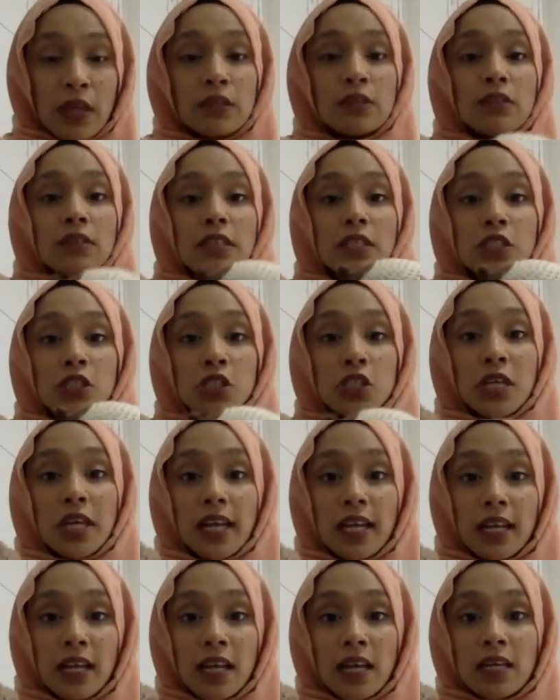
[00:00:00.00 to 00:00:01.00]
So the
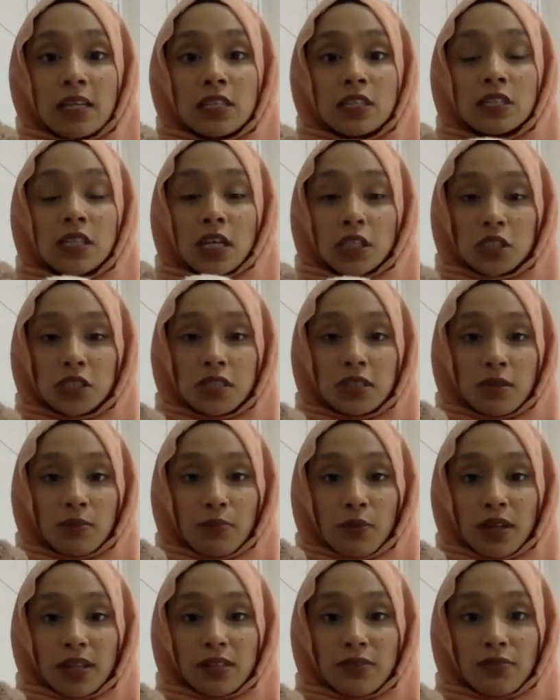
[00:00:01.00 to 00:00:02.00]
chin touches the
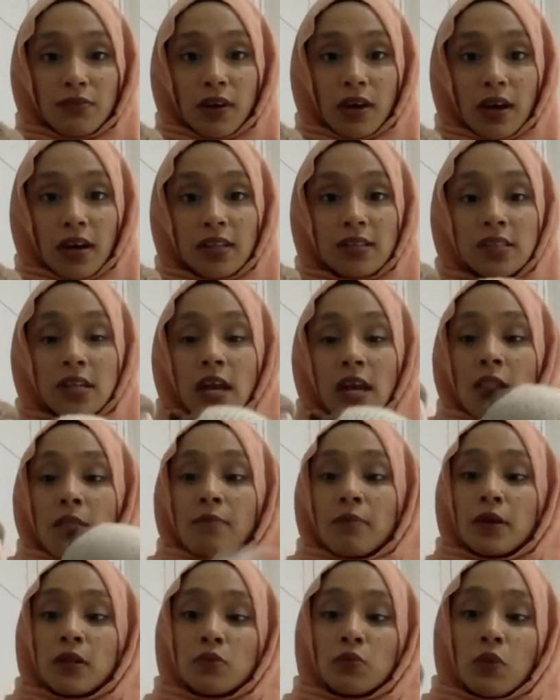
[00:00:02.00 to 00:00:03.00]
breast first,
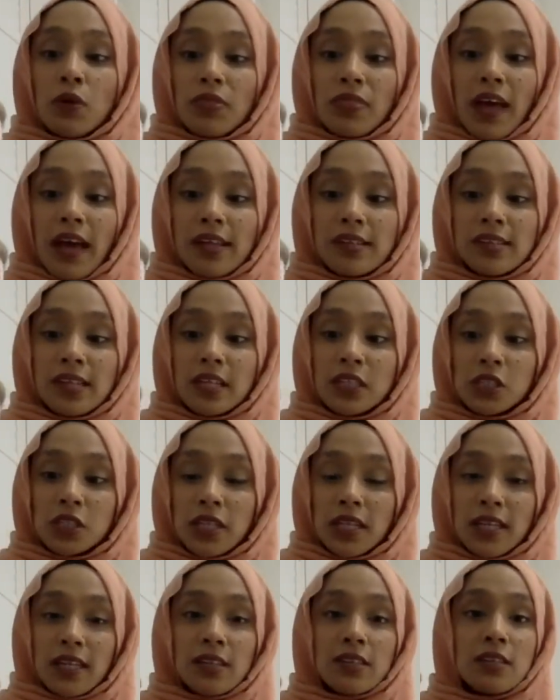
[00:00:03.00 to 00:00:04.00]
because what that
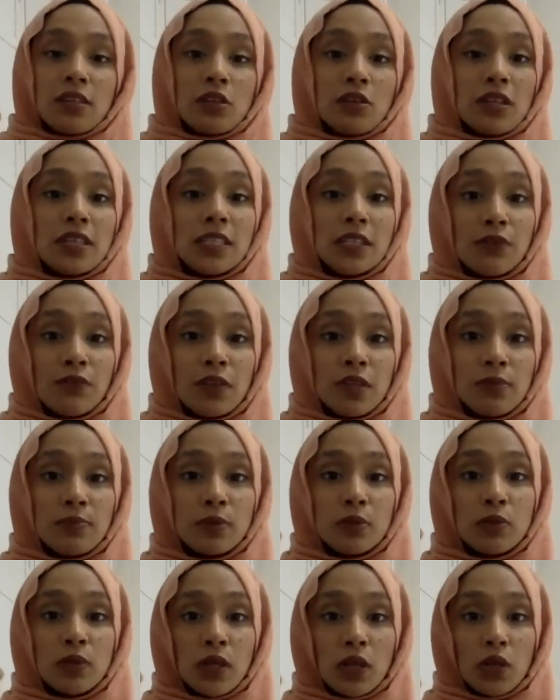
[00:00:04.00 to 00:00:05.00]
essentially is, so the difference
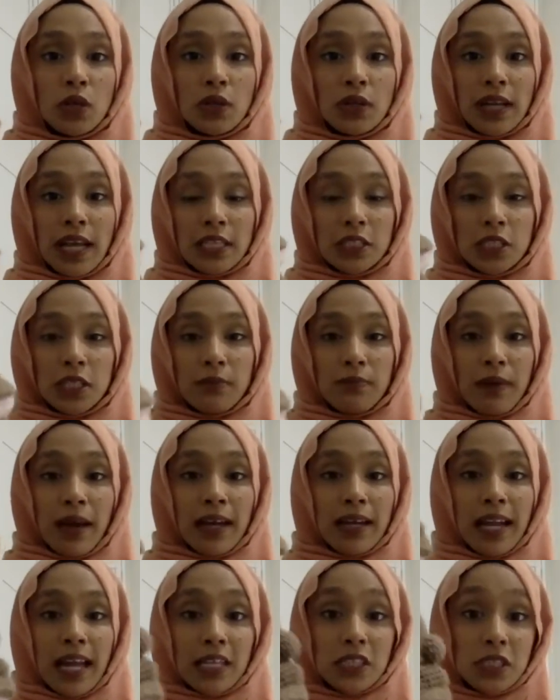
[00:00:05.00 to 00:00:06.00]
between a good latch and a
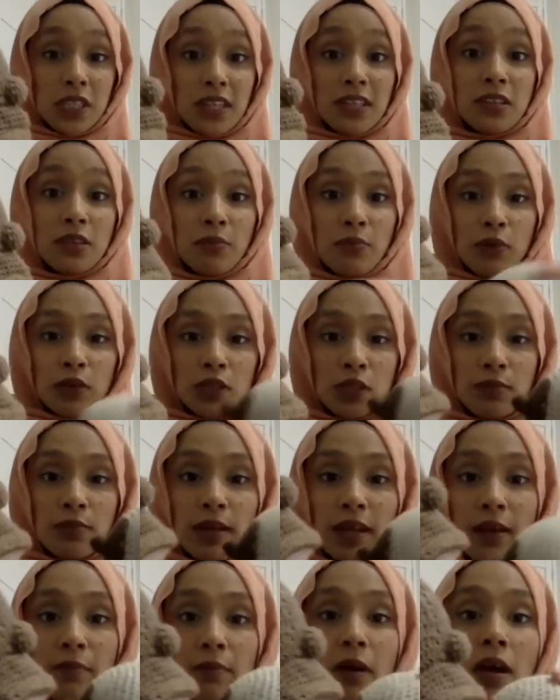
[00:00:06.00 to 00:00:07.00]
bad latch is the bottom
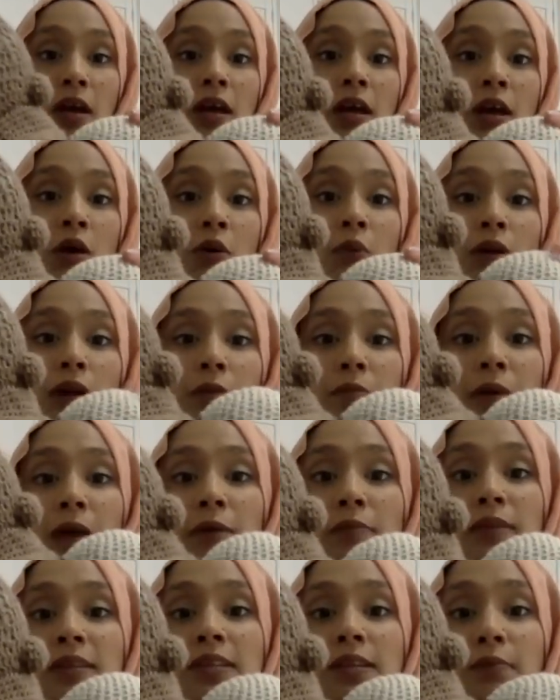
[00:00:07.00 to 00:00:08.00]
lip. When a
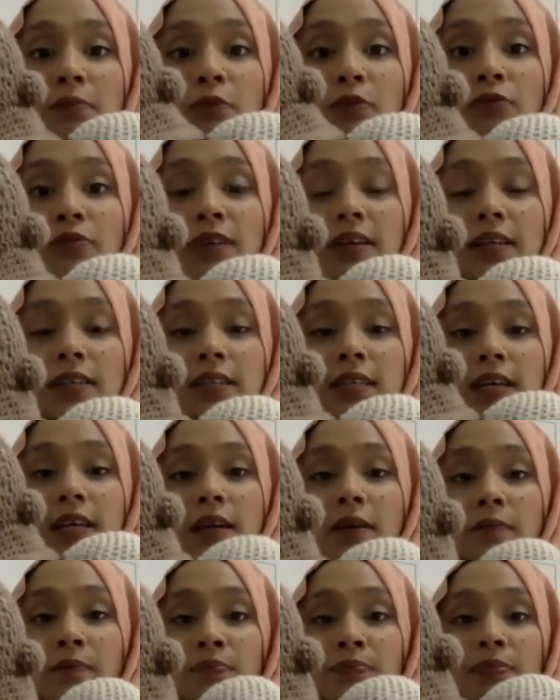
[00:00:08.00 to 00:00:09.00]
baby's nipple
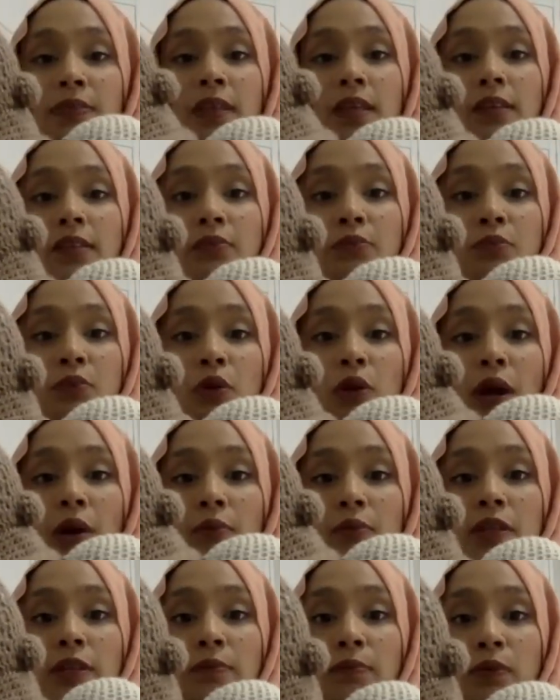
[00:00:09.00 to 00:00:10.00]
feeding, look at
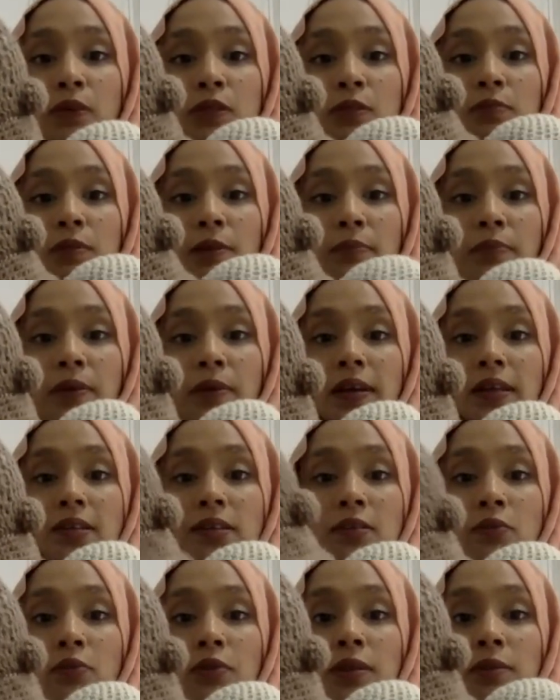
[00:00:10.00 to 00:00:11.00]
where the bottom lip is.
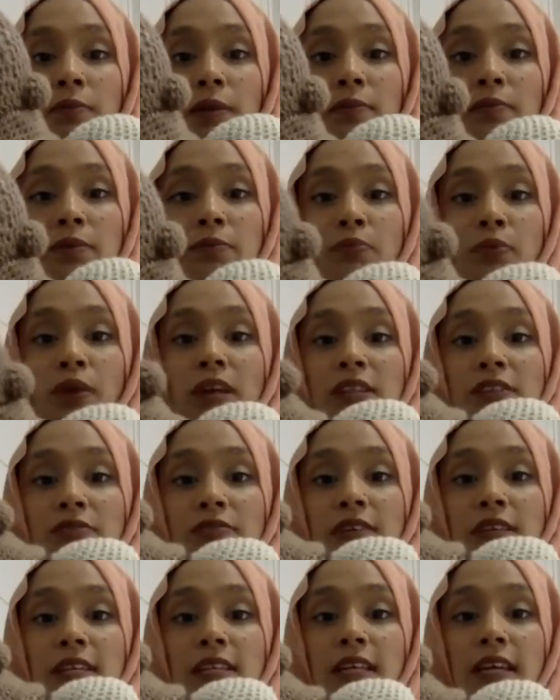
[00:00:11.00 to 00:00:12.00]
When the baby's
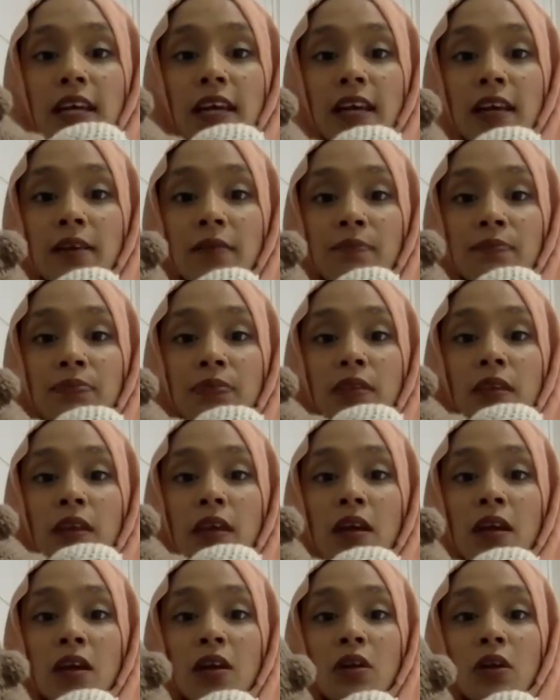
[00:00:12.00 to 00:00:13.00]
breastfeeding,
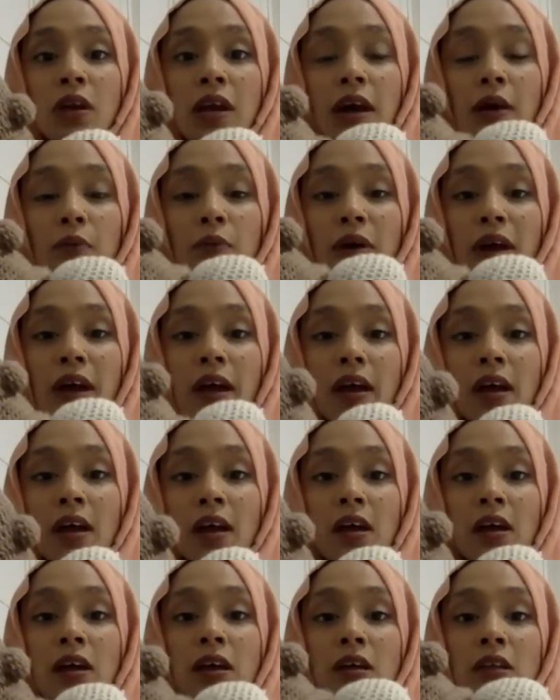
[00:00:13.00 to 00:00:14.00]
look at where
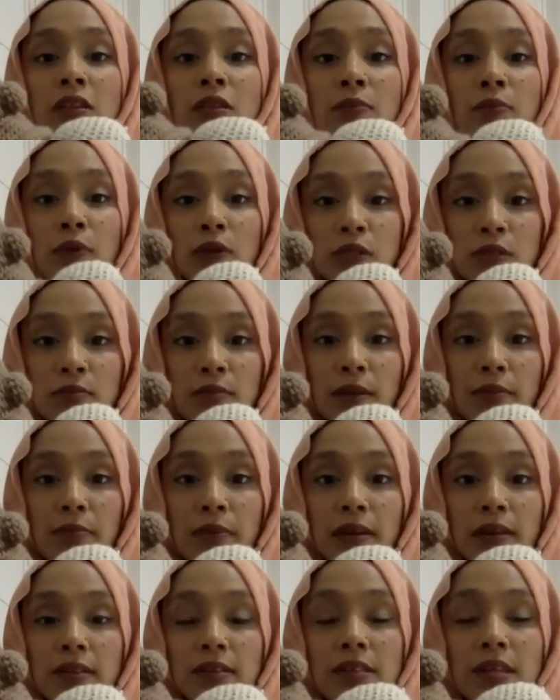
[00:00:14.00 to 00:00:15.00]
the bottom lip
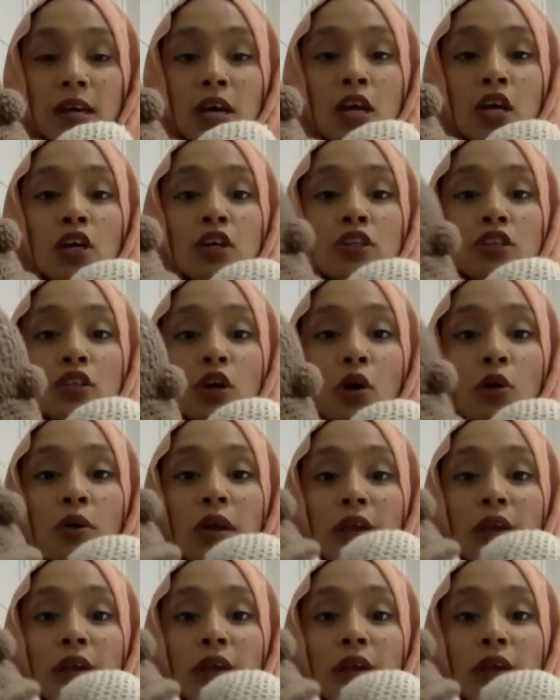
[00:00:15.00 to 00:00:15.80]
is. So